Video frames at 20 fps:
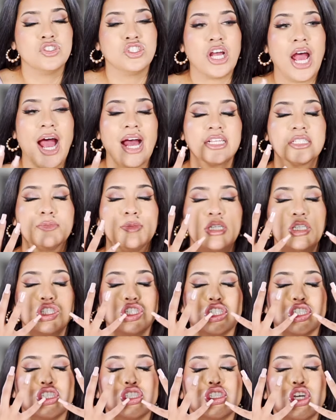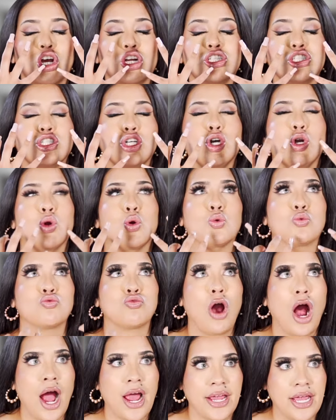Jasmine just starts
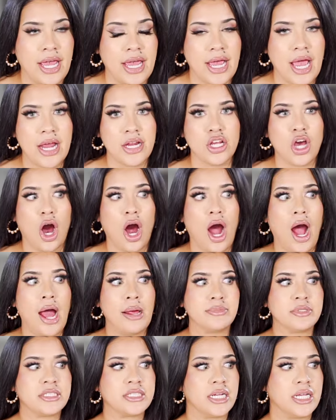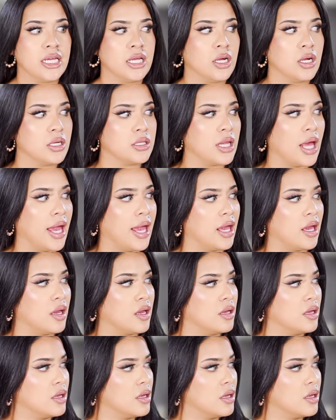crying. And y'all, I'm sitting here like,